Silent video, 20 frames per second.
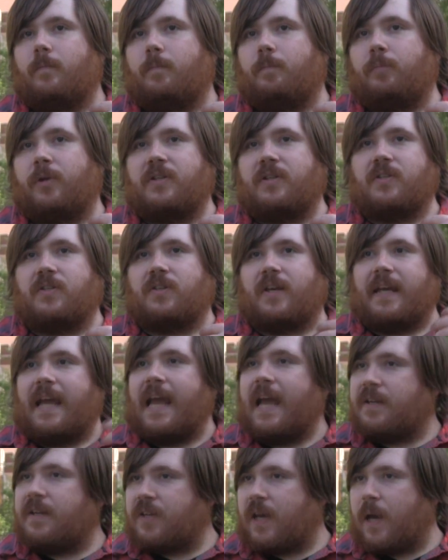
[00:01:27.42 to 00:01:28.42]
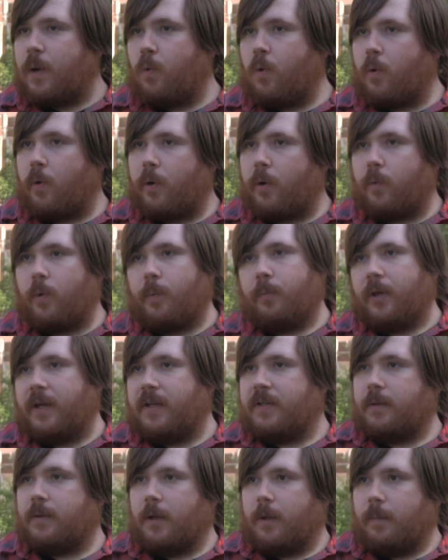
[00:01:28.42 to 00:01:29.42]
places like Anti-War, we're
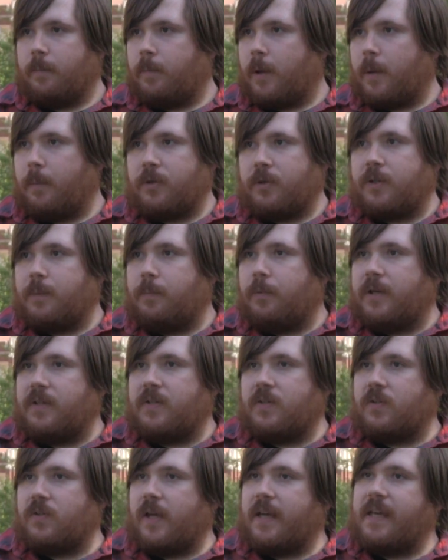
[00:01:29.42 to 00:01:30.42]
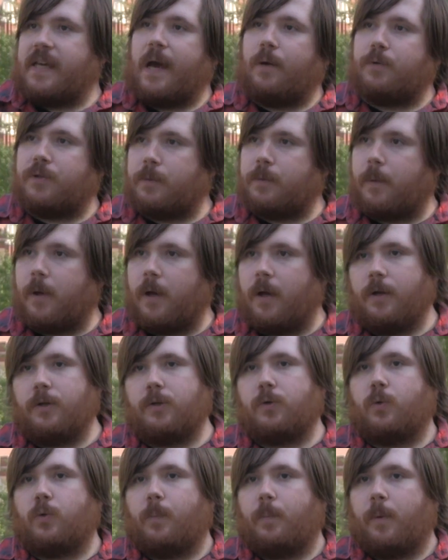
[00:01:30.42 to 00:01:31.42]
published in places like
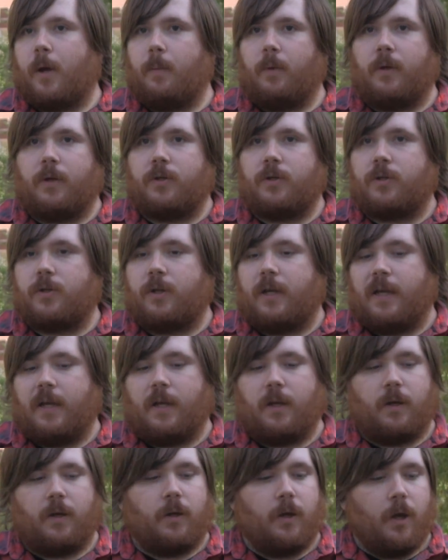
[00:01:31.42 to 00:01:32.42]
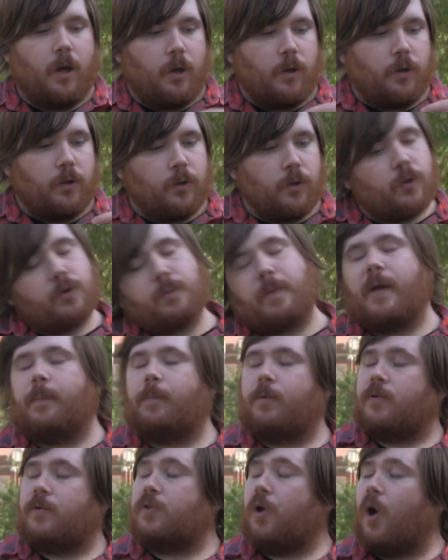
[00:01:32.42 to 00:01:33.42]
Counterpunch, we're published in
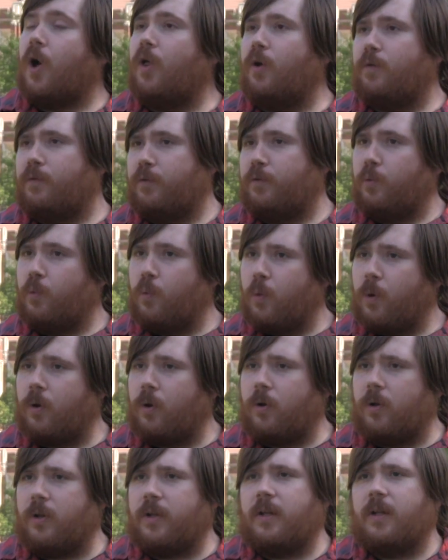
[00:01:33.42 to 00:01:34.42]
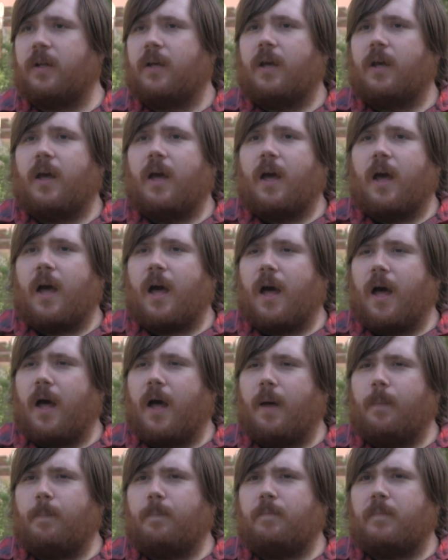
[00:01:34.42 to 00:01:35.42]
newspapers all over the world,
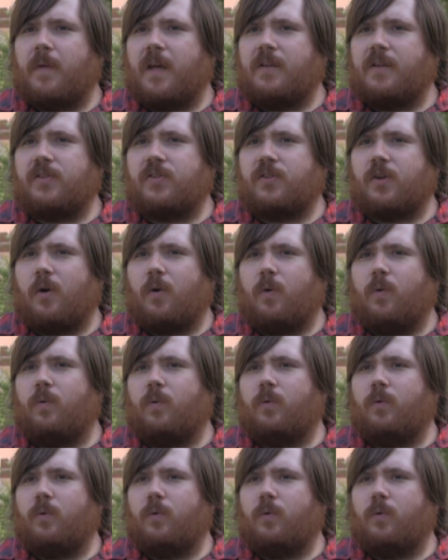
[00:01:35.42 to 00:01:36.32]
and so